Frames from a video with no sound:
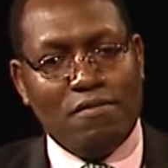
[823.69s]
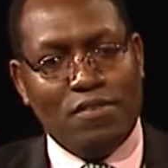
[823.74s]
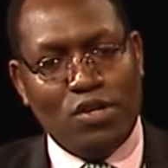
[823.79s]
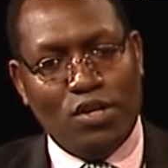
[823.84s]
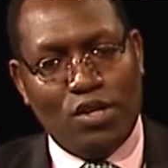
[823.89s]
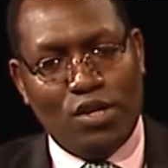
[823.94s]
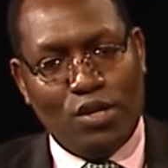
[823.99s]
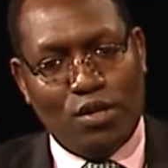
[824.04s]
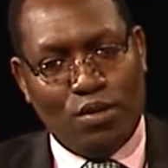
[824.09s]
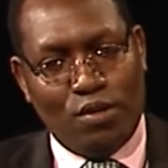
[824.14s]
You
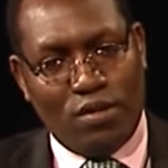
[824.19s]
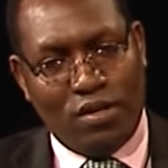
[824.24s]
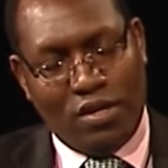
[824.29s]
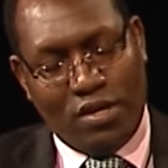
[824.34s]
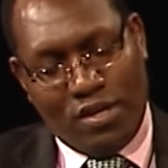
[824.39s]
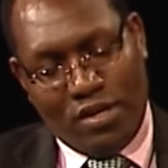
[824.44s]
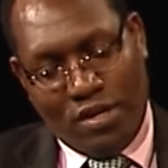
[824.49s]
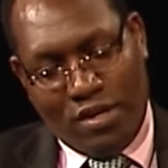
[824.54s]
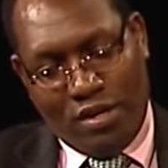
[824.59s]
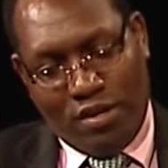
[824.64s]
know,
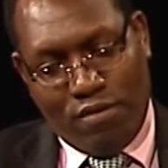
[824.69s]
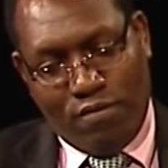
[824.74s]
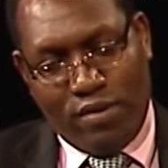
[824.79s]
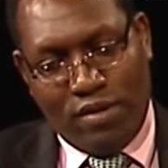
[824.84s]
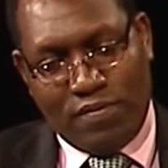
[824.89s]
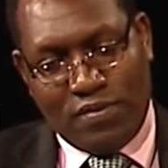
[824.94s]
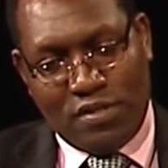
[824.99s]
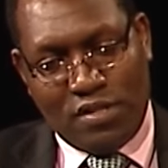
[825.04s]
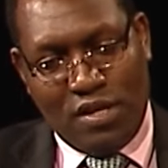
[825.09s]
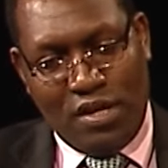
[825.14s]

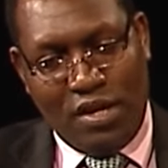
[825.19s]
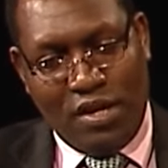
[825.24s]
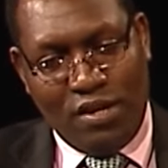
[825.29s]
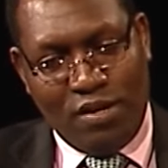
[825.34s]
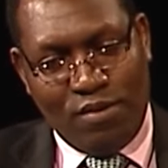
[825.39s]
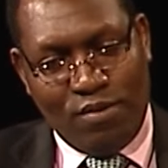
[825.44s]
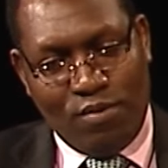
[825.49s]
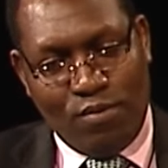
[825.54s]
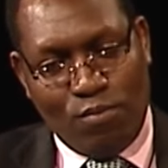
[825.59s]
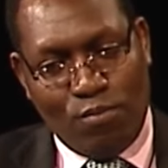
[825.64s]
we've
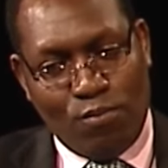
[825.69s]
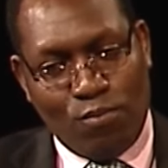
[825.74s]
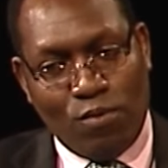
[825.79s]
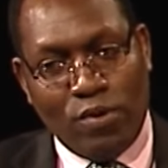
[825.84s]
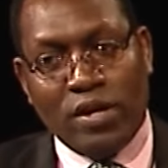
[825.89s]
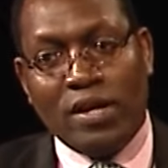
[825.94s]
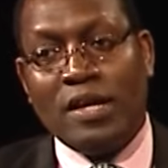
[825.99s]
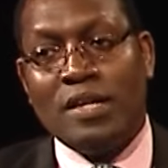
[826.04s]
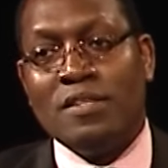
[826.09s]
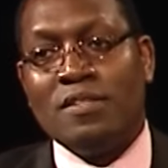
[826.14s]
seen
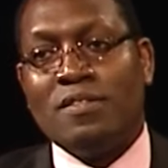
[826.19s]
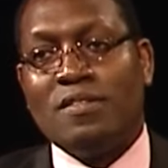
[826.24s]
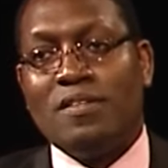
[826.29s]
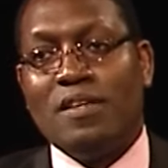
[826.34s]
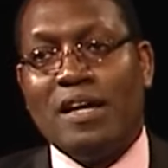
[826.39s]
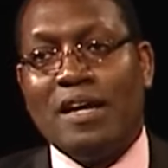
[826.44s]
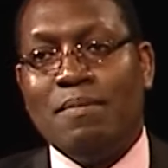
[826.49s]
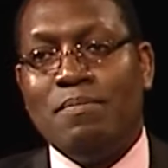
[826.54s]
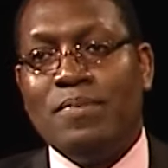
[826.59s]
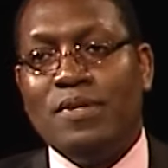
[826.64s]
what has
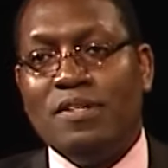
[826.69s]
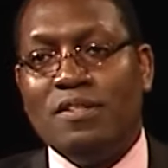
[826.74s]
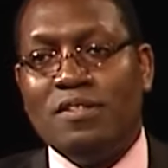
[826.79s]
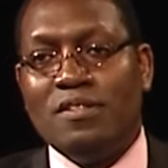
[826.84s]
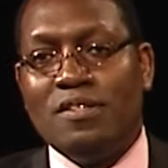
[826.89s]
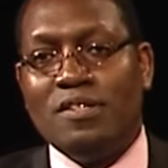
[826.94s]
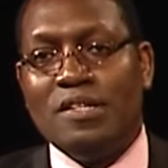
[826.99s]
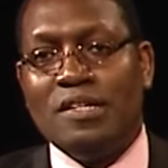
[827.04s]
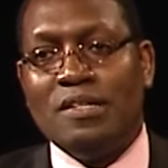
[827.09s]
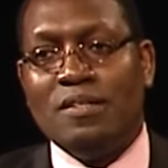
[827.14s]

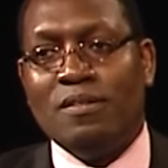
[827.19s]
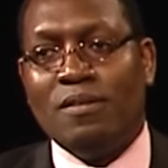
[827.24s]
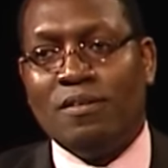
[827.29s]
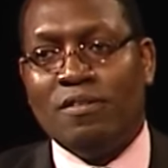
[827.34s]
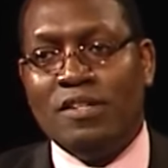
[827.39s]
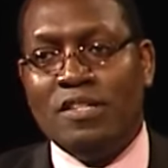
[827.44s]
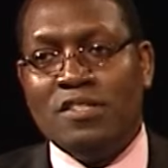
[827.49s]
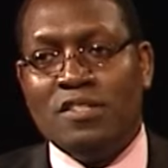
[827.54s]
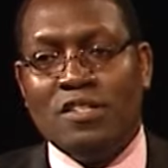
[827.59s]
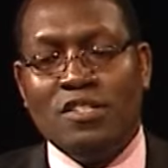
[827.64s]
happened
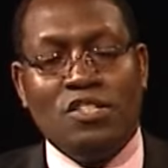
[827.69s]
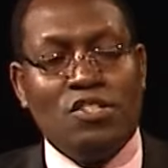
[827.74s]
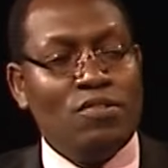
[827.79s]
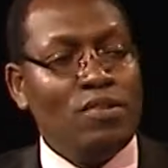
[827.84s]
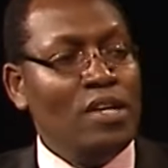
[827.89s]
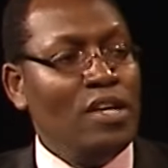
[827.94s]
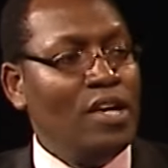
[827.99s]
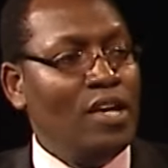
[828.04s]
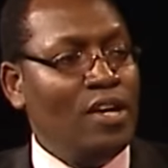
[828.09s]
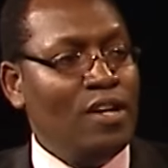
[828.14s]

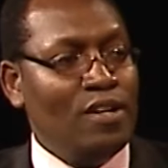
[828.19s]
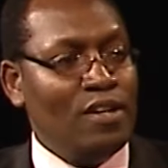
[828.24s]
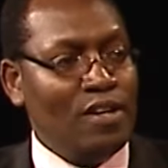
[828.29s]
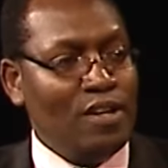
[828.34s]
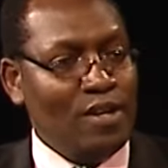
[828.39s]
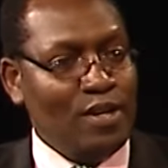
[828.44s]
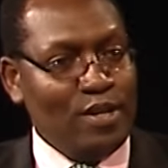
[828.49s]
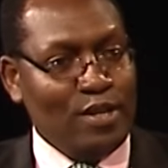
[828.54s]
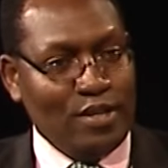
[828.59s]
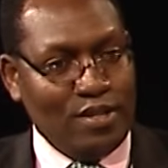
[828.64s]
recently in
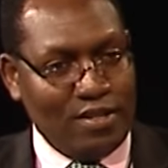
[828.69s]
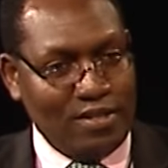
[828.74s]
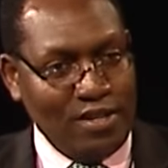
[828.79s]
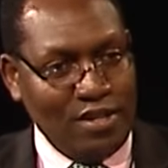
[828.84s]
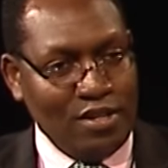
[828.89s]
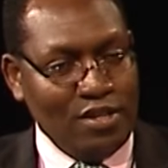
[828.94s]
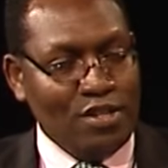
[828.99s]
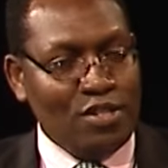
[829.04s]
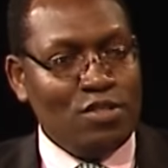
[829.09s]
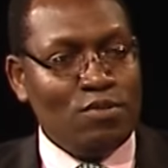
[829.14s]

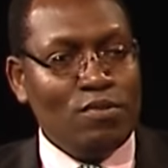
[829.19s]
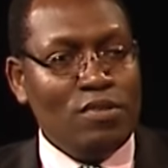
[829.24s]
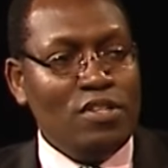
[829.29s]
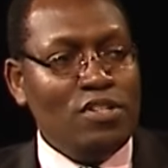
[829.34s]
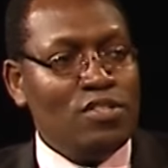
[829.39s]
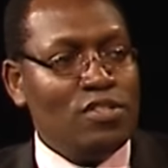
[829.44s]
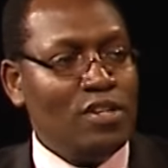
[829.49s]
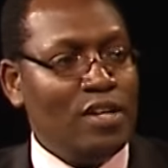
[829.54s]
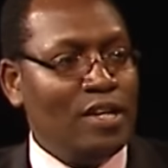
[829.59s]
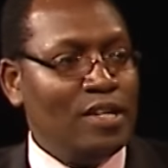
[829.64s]

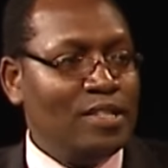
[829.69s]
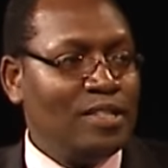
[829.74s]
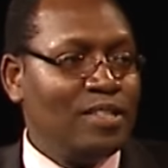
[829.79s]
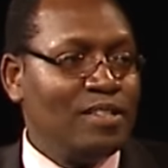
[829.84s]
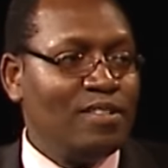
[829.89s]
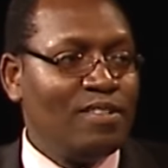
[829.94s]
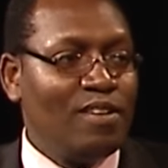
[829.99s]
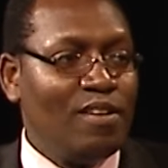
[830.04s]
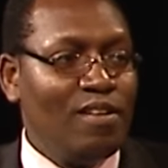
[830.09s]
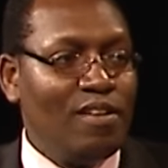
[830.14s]
Tunisia,
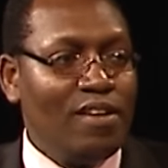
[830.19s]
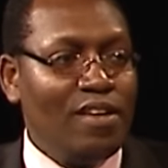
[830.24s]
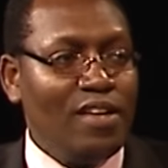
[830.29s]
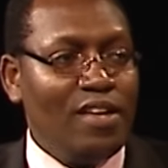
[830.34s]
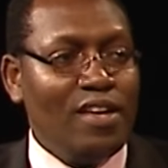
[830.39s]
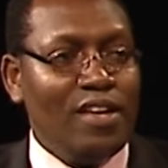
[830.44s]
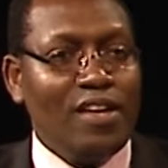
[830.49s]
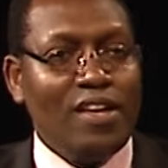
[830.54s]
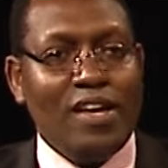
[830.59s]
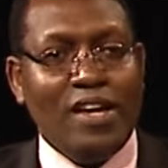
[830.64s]

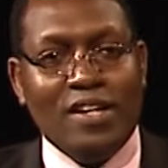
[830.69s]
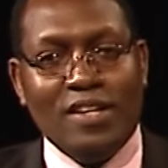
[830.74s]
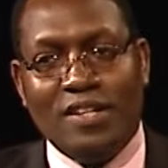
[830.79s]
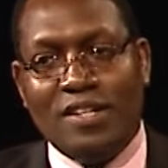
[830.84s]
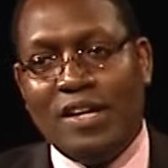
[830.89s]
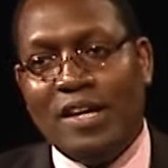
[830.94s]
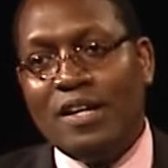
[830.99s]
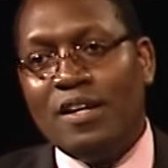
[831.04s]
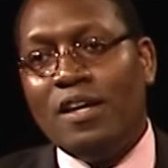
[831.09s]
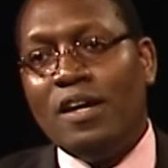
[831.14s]
and
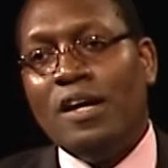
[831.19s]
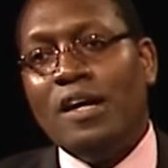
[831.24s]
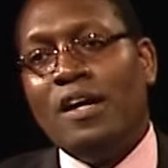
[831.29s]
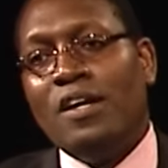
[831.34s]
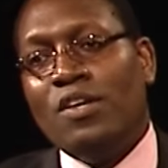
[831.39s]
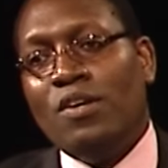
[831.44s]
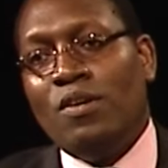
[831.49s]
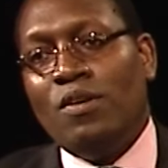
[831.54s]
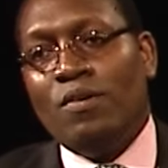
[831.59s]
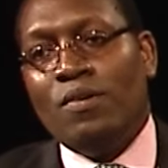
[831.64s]

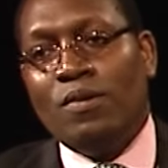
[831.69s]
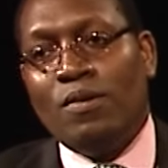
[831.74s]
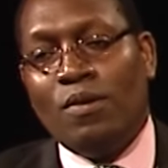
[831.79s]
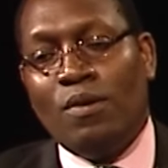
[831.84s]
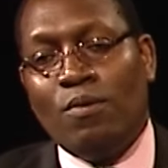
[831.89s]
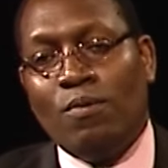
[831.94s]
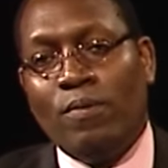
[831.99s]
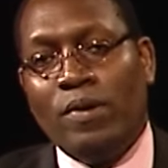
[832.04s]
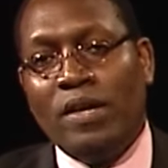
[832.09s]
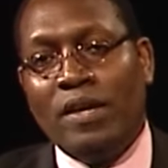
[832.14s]
then
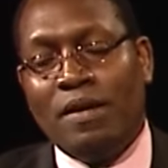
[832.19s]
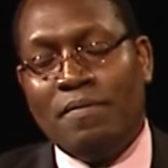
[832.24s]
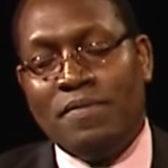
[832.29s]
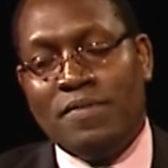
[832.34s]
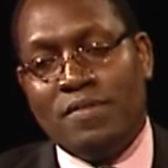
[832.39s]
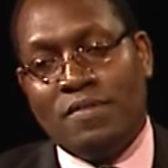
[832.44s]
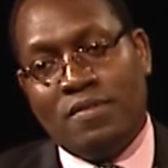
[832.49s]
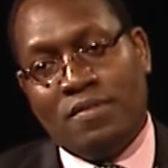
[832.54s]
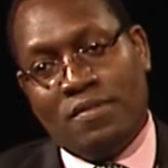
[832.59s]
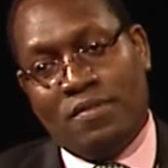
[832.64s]
we have
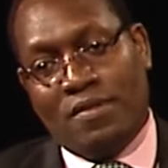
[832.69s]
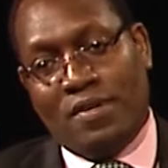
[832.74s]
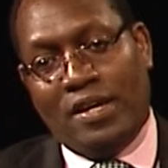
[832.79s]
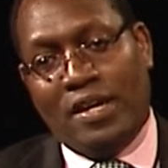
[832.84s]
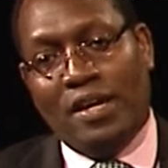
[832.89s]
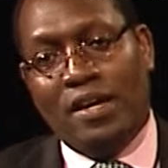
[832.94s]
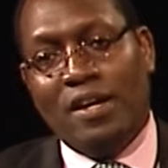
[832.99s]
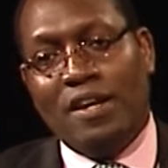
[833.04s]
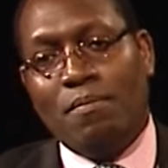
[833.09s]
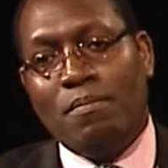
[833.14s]

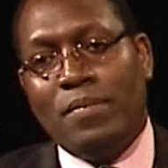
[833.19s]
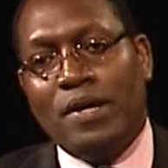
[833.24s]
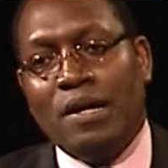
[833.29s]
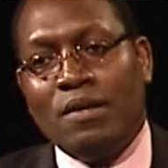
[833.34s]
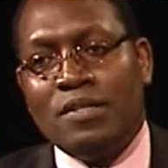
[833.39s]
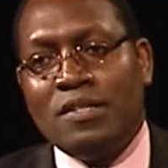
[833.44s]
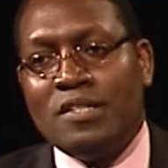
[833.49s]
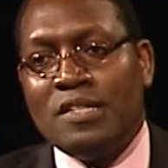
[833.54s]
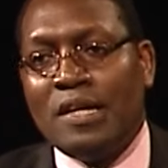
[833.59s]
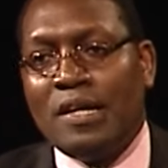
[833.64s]
heard about